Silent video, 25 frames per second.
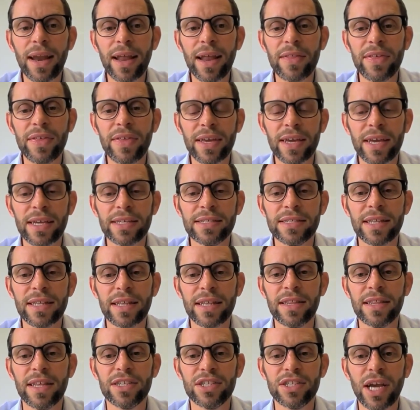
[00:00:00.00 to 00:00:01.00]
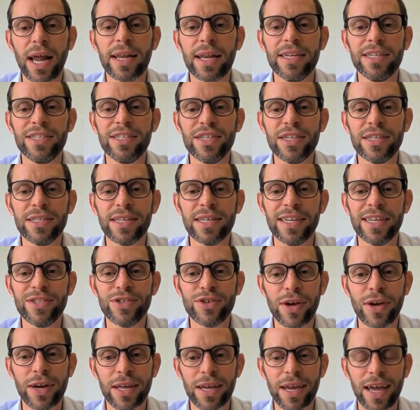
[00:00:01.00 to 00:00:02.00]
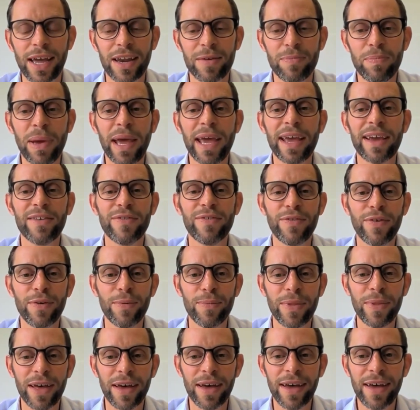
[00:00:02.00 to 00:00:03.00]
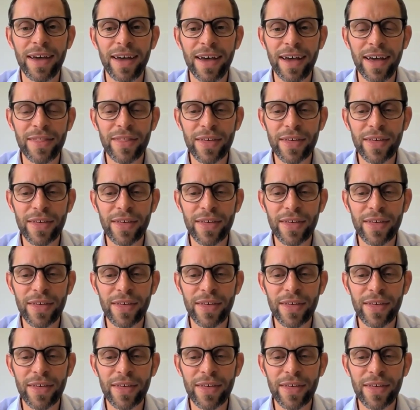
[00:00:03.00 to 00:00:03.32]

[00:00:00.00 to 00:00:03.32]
and I think it's the challenge is trying to kind of pick from the